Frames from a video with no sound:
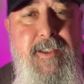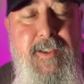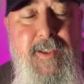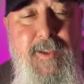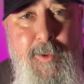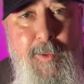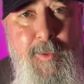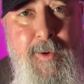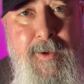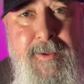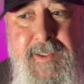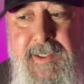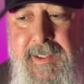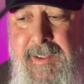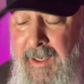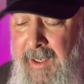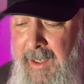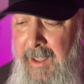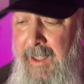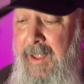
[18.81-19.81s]
sourced.
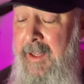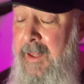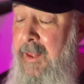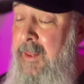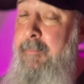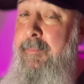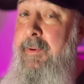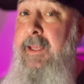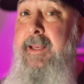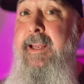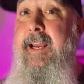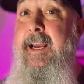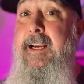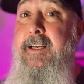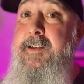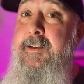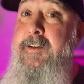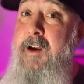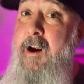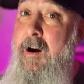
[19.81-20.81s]
The
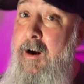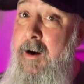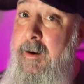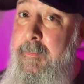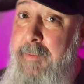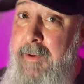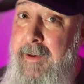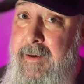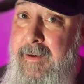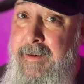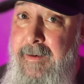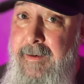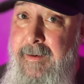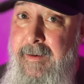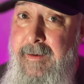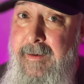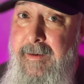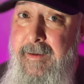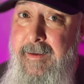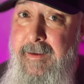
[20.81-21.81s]
PDX carpet
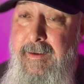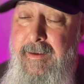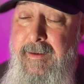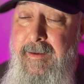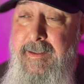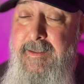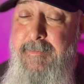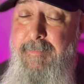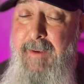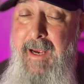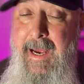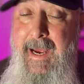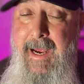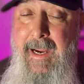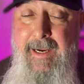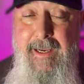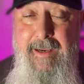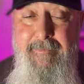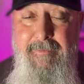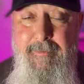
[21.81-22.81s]
is
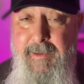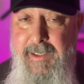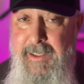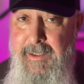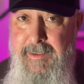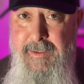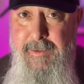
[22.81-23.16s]
back. Everybody's